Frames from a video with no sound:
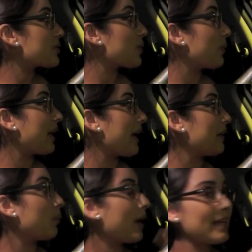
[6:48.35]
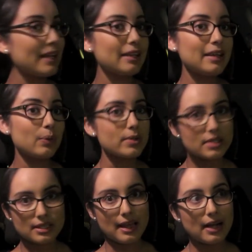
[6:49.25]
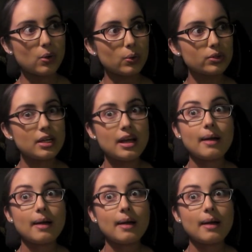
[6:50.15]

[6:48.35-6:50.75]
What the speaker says: so when I went in, it wasn't that cold,